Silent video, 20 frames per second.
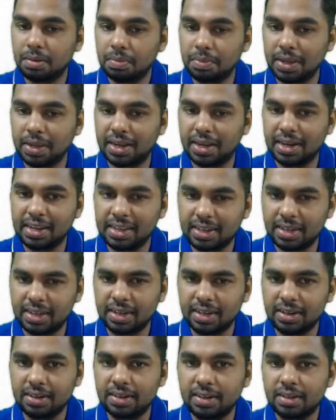be
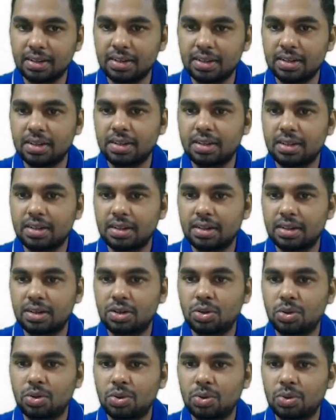clear
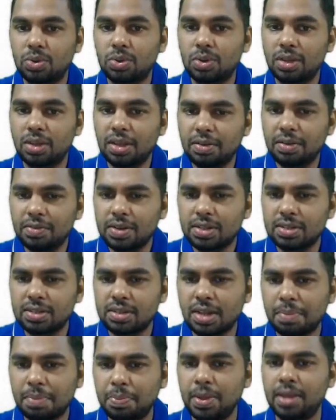to give a
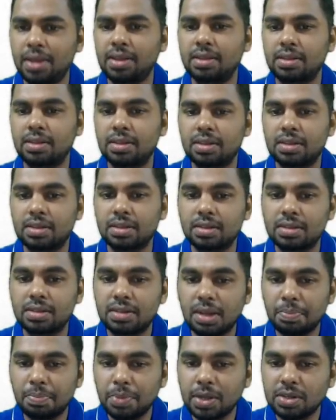stepping
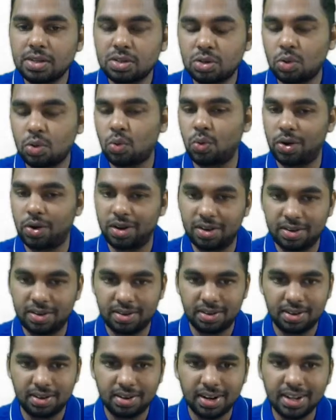stone,
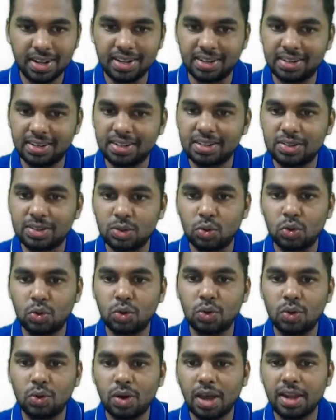right?
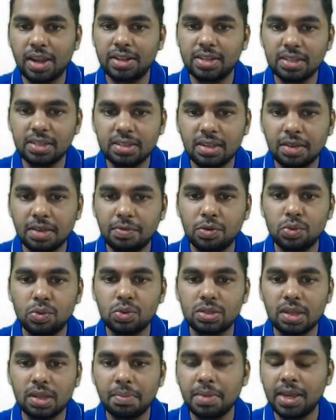So I'll just give you
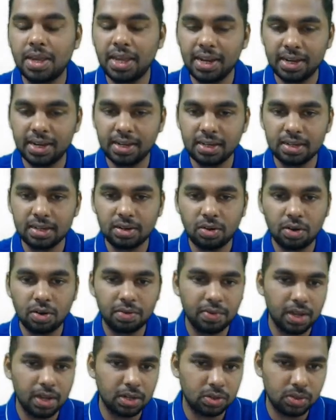some hint on
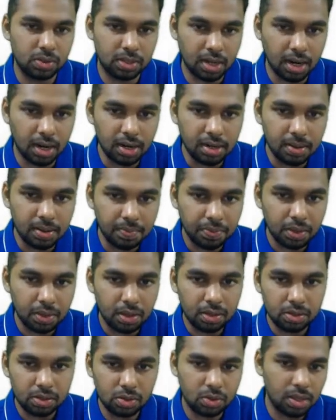where to start
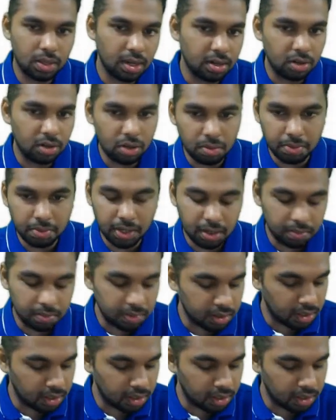so that it becomes